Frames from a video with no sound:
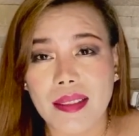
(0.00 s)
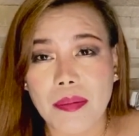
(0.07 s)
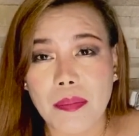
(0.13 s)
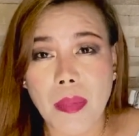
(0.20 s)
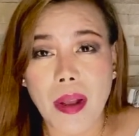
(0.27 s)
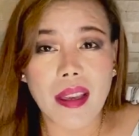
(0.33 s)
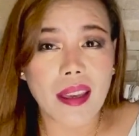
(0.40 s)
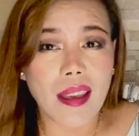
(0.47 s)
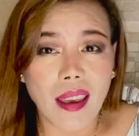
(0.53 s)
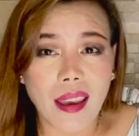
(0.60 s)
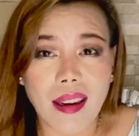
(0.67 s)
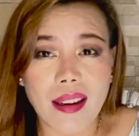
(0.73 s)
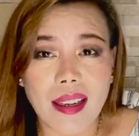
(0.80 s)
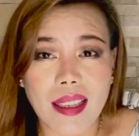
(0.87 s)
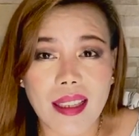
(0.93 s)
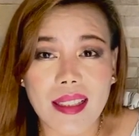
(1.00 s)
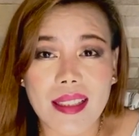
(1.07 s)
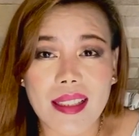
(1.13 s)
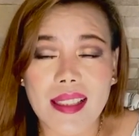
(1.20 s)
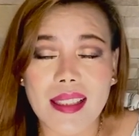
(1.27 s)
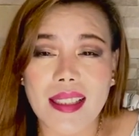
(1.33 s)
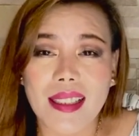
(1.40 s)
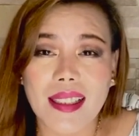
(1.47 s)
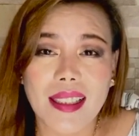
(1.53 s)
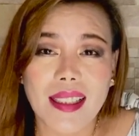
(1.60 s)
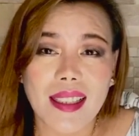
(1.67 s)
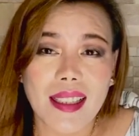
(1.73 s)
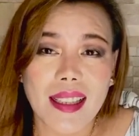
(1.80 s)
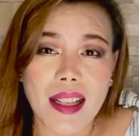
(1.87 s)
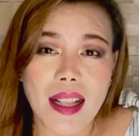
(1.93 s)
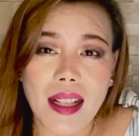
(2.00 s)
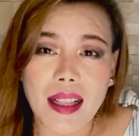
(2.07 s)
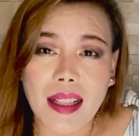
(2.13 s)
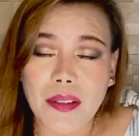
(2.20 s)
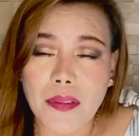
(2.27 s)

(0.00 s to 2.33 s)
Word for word: my hair is uh,